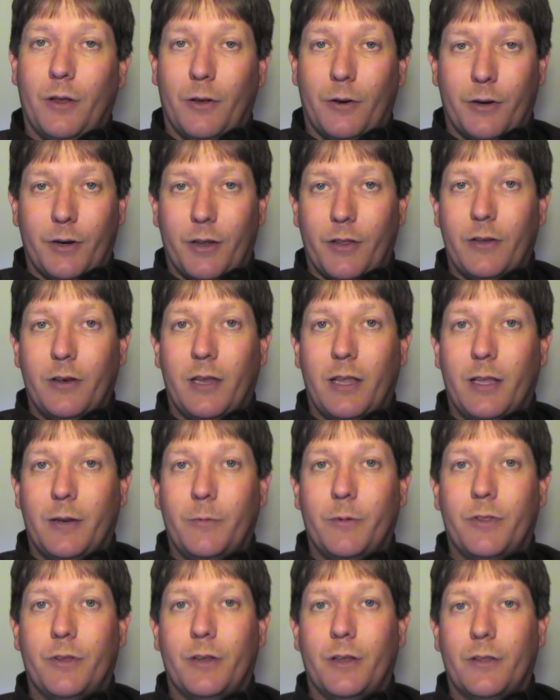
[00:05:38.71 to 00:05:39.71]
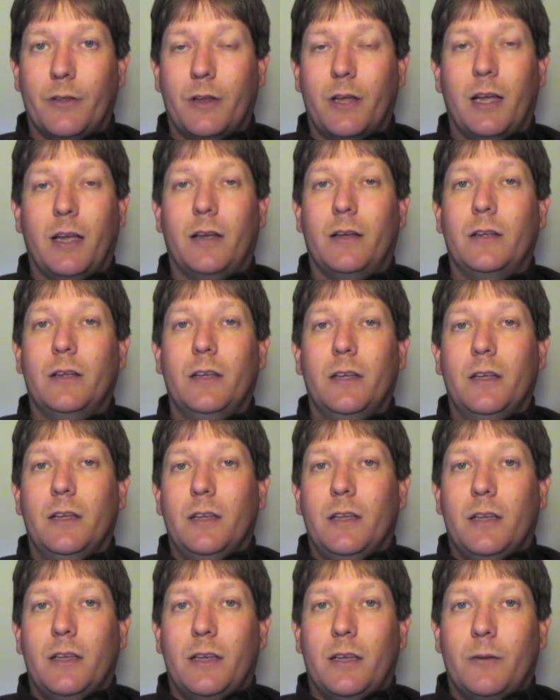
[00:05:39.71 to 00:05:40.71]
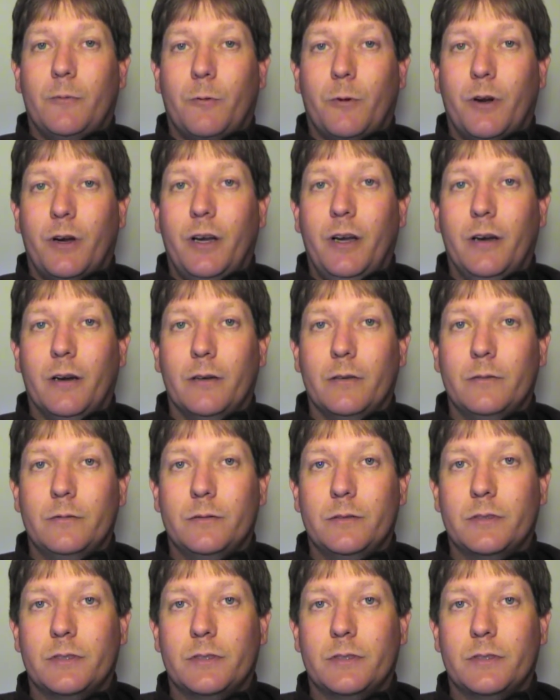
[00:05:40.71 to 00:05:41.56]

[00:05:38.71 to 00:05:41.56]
line with another call, we're here.